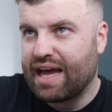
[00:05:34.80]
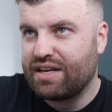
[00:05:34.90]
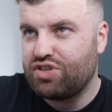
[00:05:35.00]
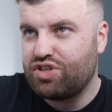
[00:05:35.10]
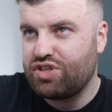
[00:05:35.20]

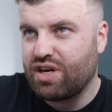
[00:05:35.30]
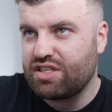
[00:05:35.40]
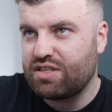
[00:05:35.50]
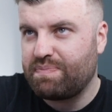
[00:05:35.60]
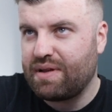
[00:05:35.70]
and
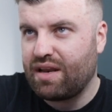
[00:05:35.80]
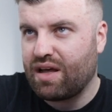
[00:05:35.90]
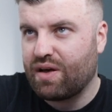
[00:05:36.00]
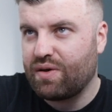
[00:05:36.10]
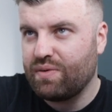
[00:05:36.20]
just
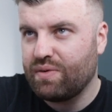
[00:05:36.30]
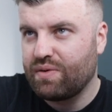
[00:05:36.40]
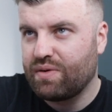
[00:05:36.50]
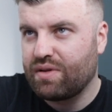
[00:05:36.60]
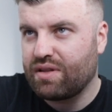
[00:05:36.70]
below
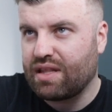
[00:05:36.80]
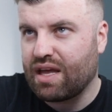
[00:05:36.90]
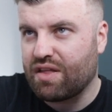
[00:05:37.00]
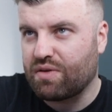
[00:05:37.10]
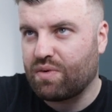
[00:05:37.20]
the
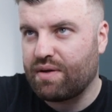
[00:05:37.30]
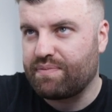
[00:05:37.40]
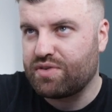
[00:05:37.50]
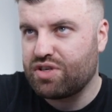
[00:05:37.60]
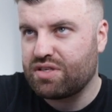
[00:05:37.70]
other one,
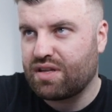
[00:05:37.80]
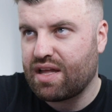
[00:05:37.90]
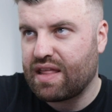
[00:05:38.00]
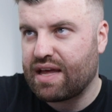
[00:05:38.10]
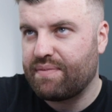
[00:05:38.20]
just
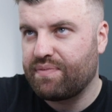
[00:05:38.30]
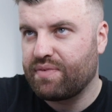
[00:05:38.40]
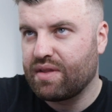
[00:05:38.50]
like that.